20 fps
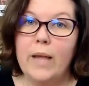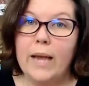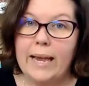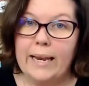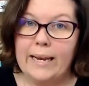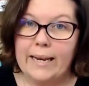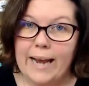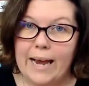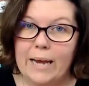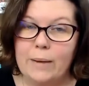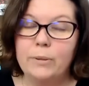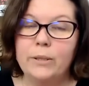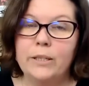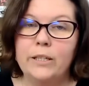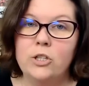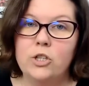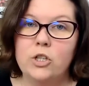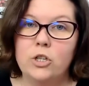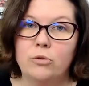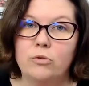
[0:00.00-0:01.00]

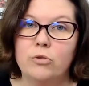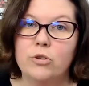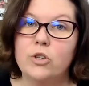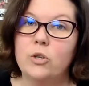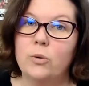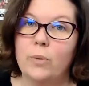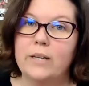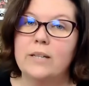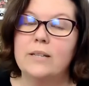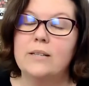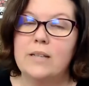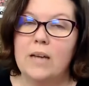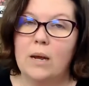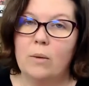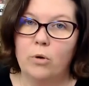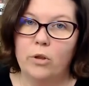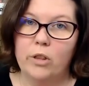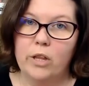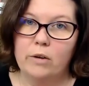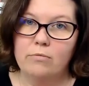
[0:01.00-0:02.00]
enabling children to
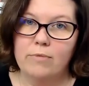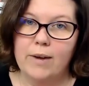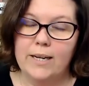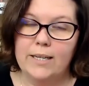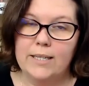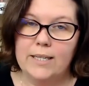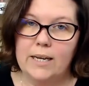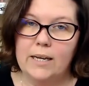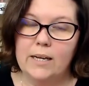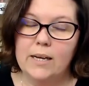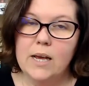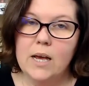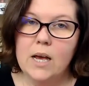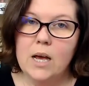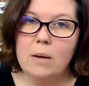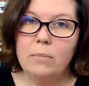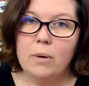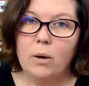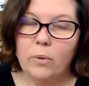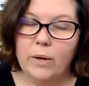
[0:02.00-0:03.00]
understand what they're reading.
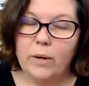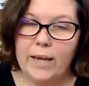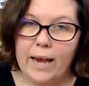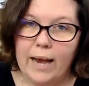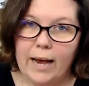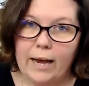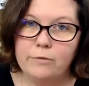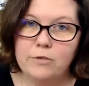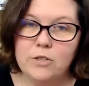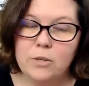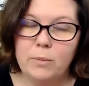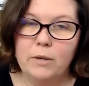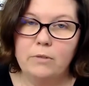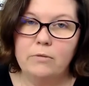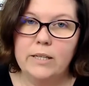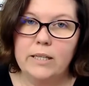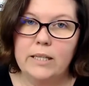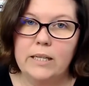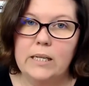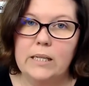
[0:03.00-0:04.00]
But we have to be
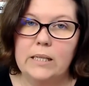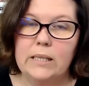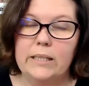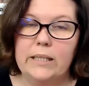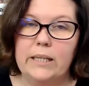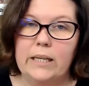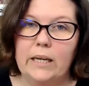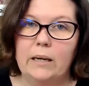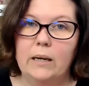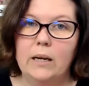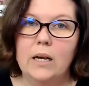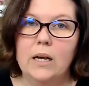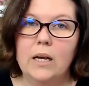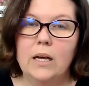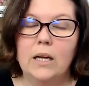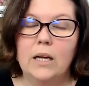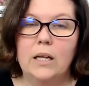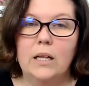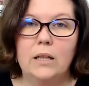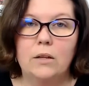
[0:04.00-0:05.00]
really clear.
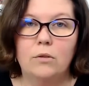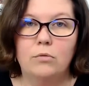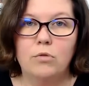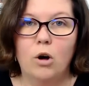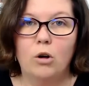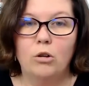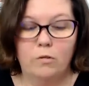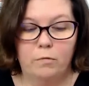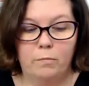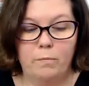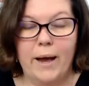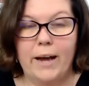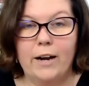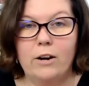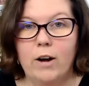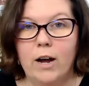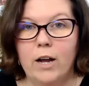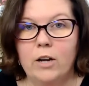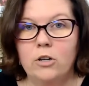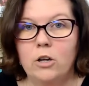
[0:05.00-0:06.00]
The role of
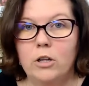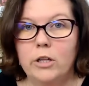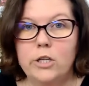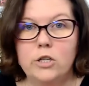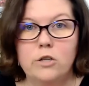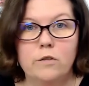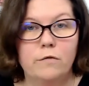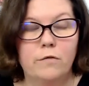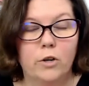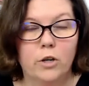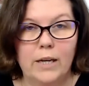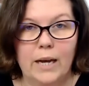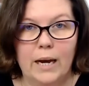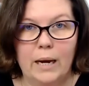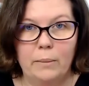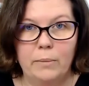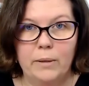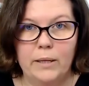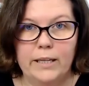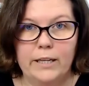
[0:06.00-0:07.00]
background knowledge and
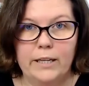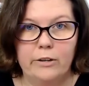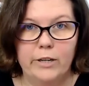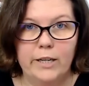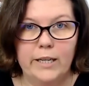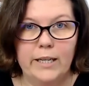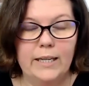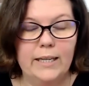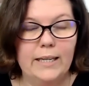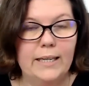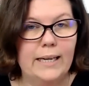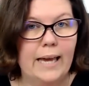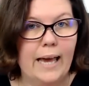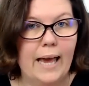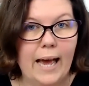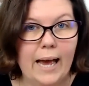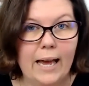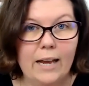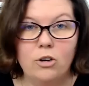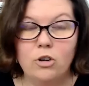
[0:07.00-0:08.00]
vocabulary
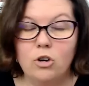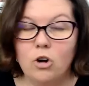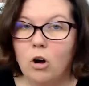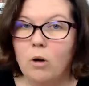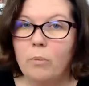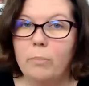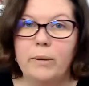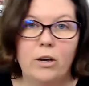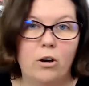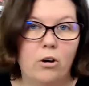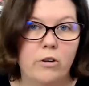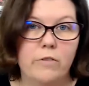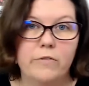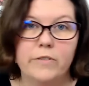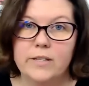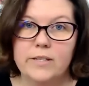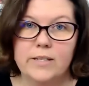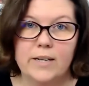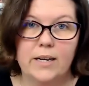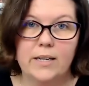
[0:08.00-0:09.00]
cannot be
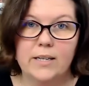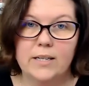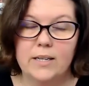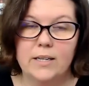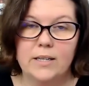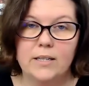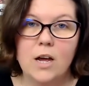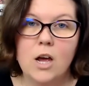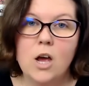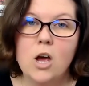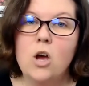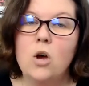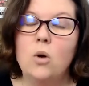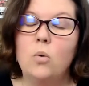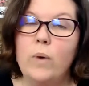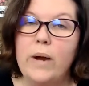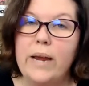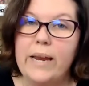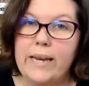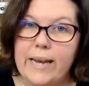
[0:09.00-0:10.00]
overstated.
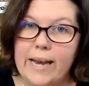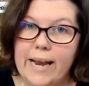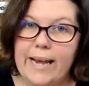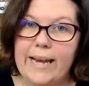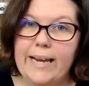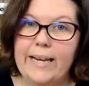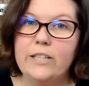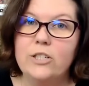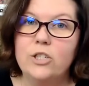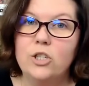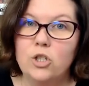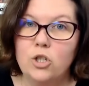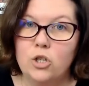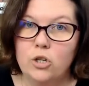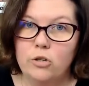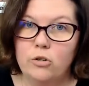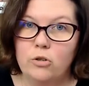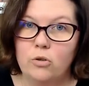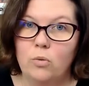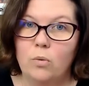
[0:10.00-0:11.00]
We need
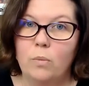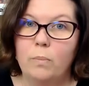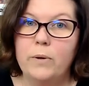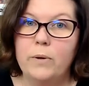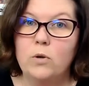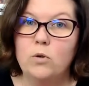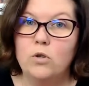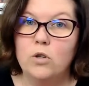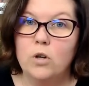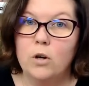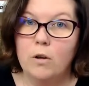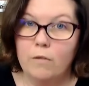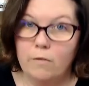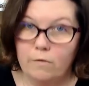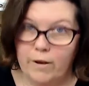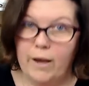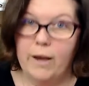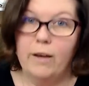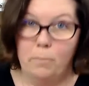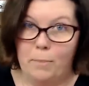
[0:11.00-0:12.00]
to build
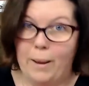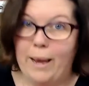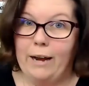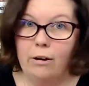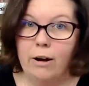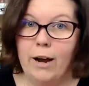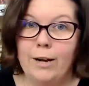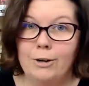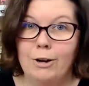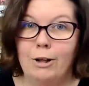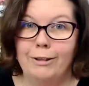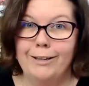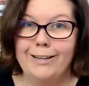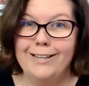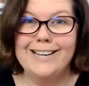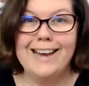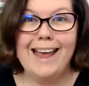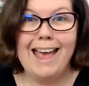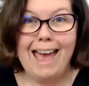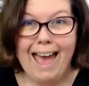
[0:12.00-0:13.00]
that background
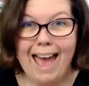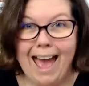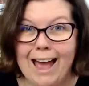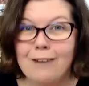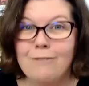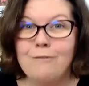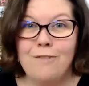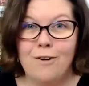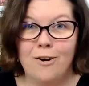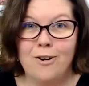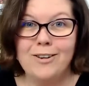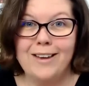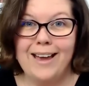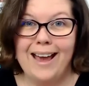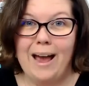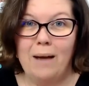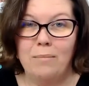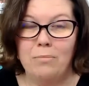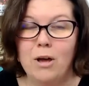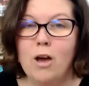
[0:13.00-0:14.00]
knowledge and
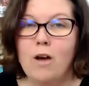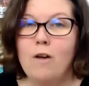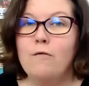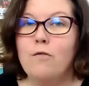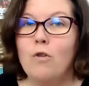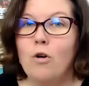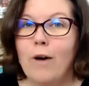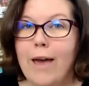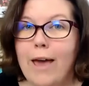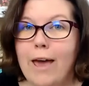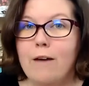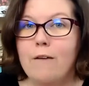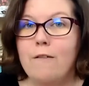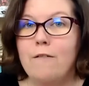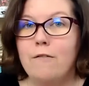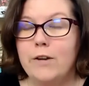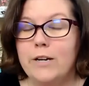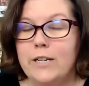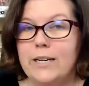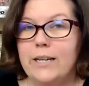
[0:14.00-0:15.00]
vocab for
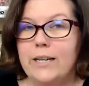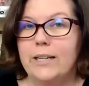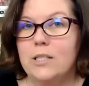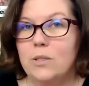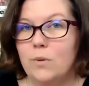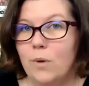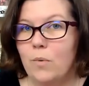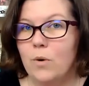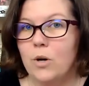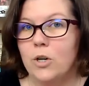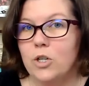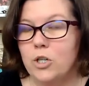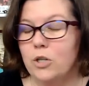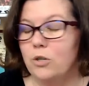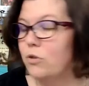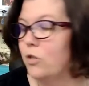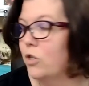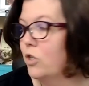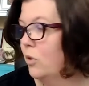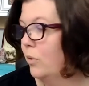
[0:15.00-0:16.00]
every text we want
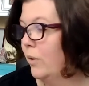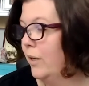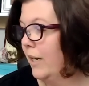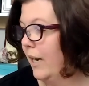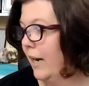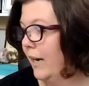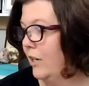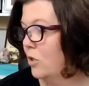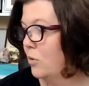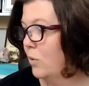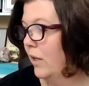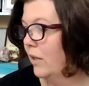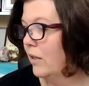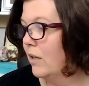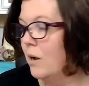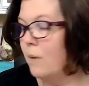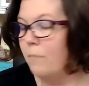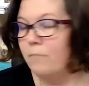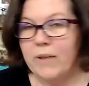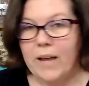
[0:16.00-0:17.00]
children to engage with.
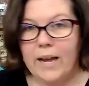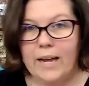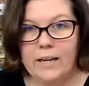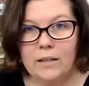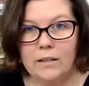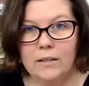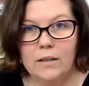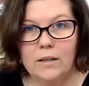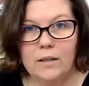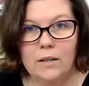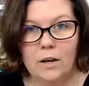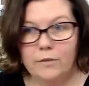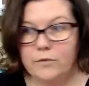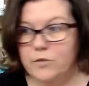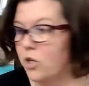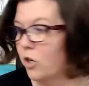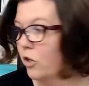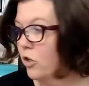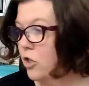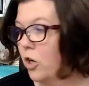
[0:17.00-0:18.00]
And I've
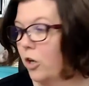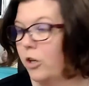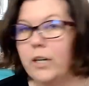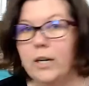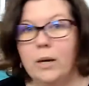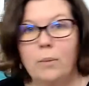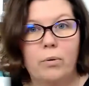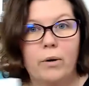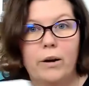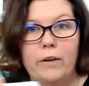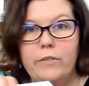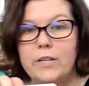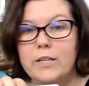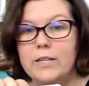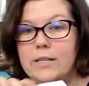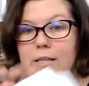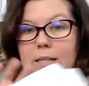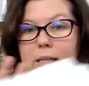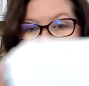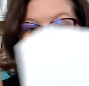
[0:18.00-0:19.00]
shown in a
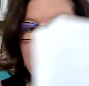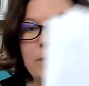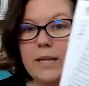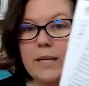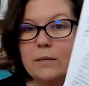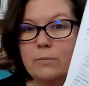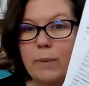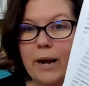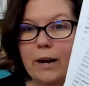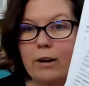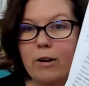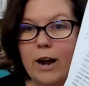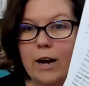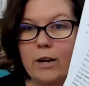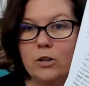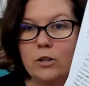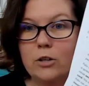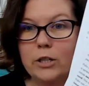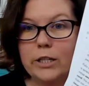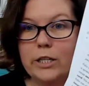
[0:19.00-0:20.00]
previous clip, these
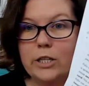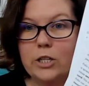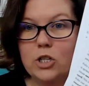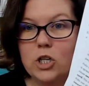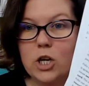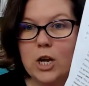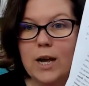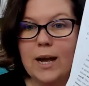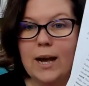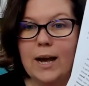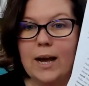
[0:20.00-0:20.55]
background knowledge